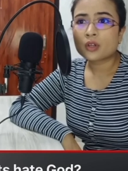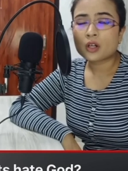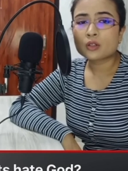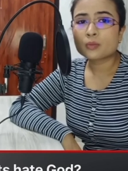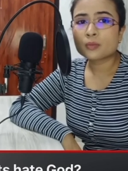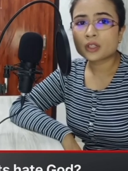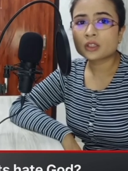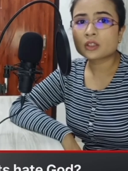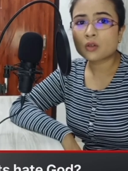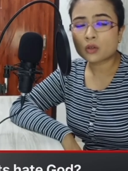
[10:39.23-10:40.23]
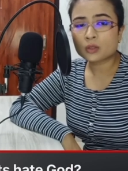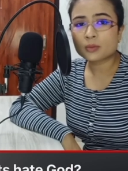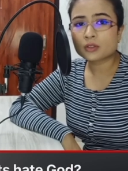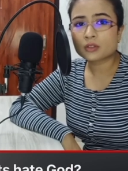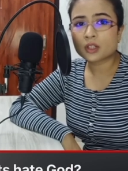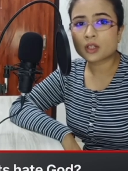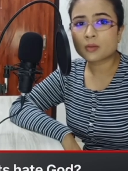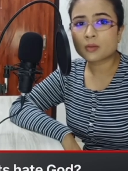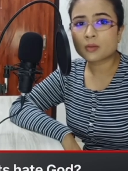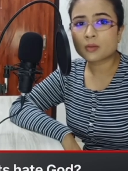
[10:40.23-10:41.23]
We have to preach the gospel to
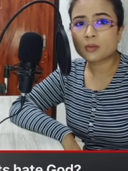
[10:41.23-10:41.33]
them.